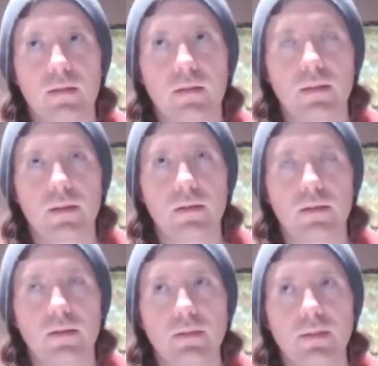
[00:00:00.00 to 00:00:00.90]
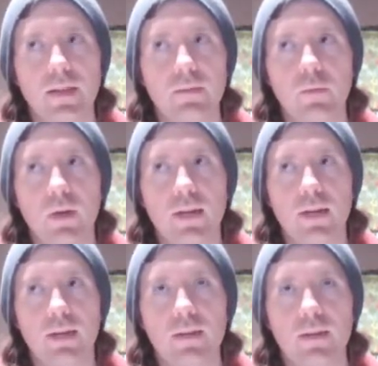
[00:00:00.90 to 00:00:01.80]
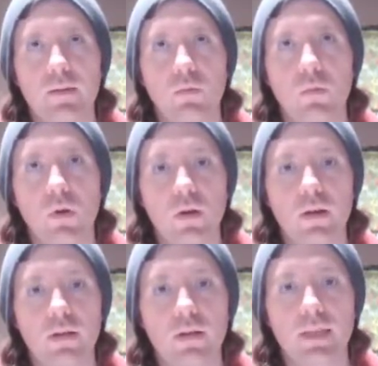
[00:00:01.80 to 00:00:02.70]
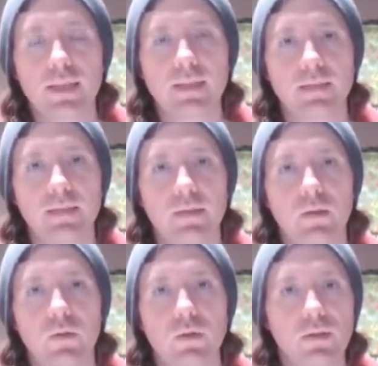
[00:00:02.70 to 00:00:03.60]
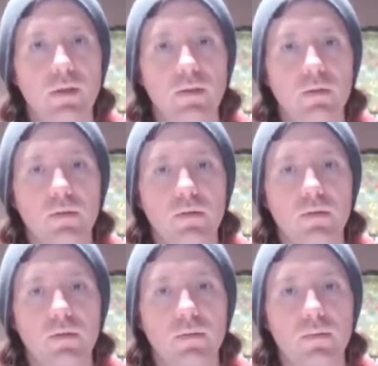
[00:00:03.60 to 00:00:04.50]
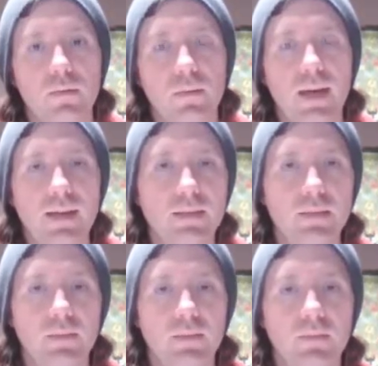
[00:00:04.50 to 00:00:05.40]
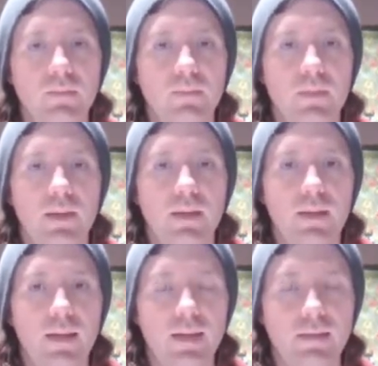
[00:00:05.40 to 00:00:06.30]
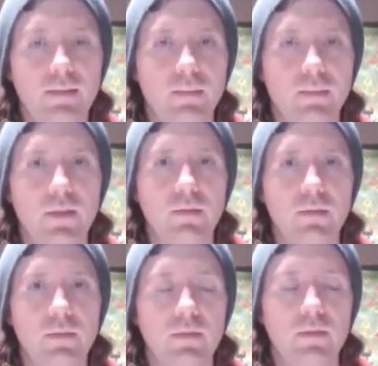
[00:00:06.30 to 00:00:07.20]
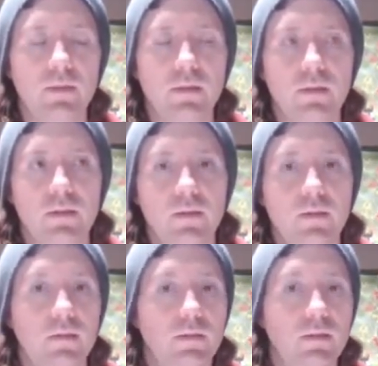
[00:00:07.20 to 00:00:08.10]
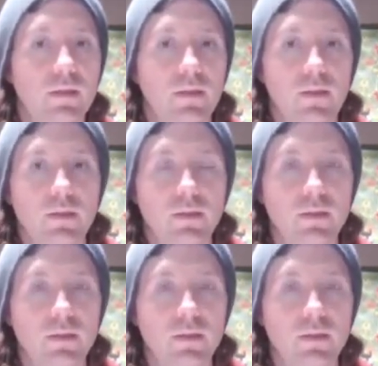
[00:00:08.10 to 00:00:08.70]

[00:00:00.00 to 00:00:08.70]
in the same way that 1 is the horizontal maximum asymptote, 0 is the